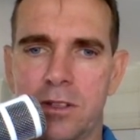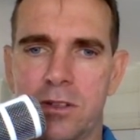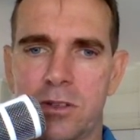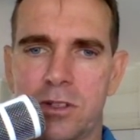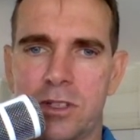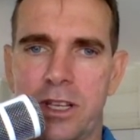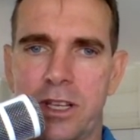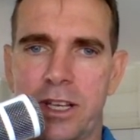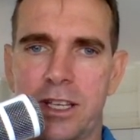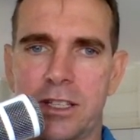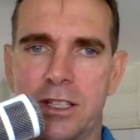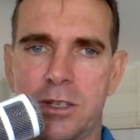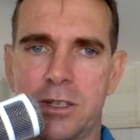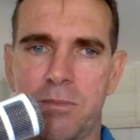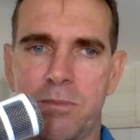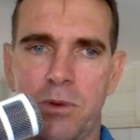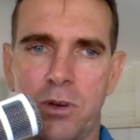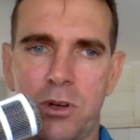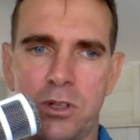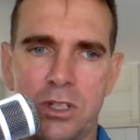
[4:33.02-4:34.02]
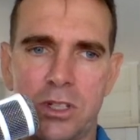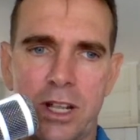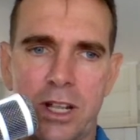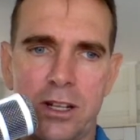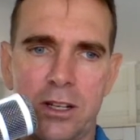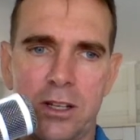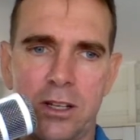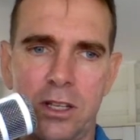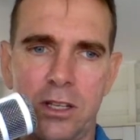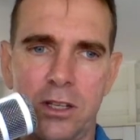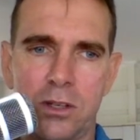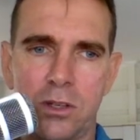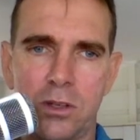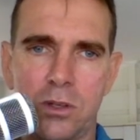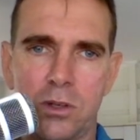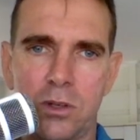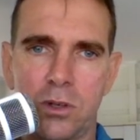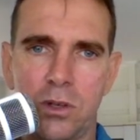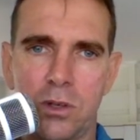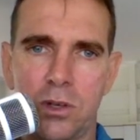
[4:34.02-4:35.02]
looks like it's a personality
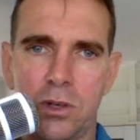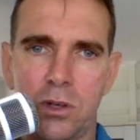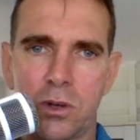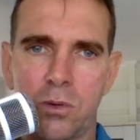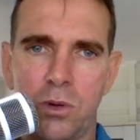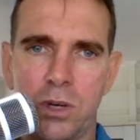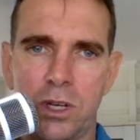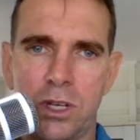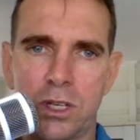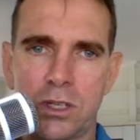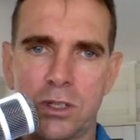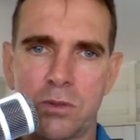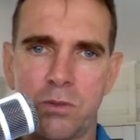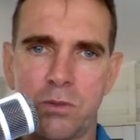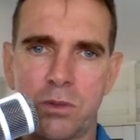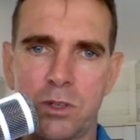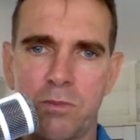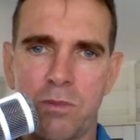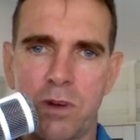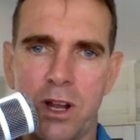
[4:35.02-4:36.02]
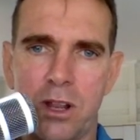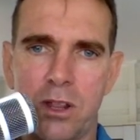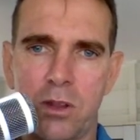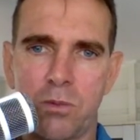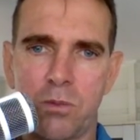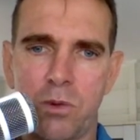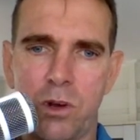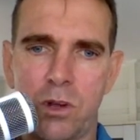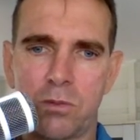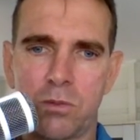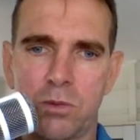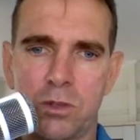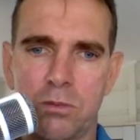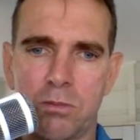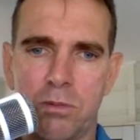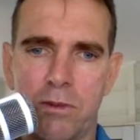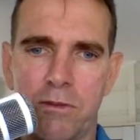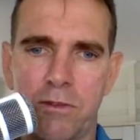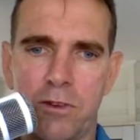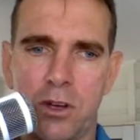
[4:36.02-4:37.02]
quiz. Which part of the world would you
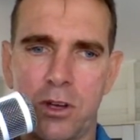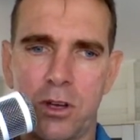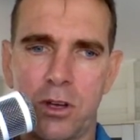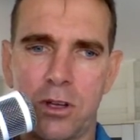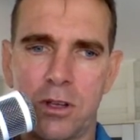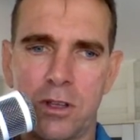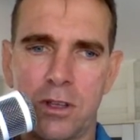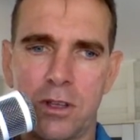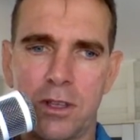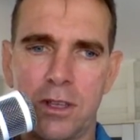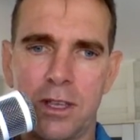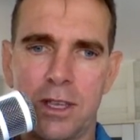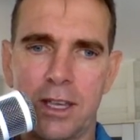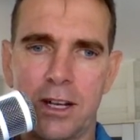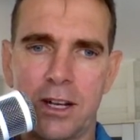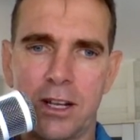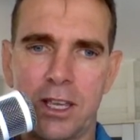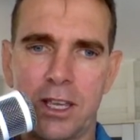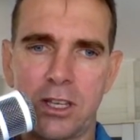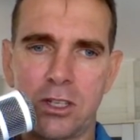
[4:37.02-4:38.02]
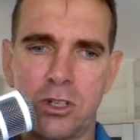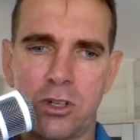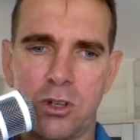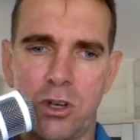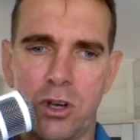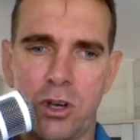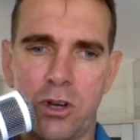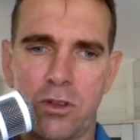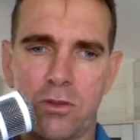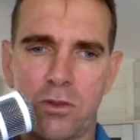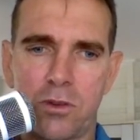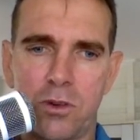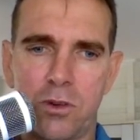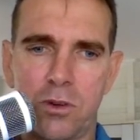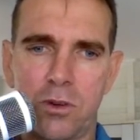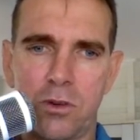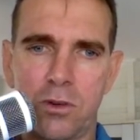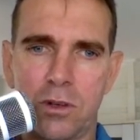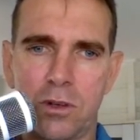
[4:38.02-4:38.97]
prefer? And I guess you go through.